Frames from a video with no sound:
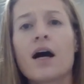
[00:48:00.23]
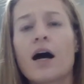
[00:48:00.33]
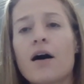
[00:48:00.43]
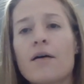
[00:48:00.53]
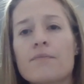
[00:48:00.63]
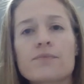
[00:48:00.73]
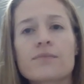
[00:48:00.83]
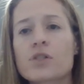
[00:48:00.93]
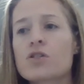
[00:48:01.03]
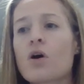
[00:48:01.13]

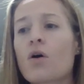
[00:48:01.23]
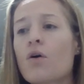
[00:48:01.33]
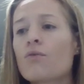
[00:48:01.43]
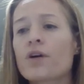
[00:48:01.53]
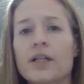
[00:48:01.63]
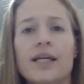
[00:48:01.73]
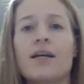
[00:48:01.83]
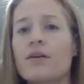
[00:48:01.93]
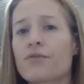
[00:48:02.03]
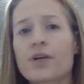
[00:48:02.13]
So
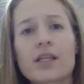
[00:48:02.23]
really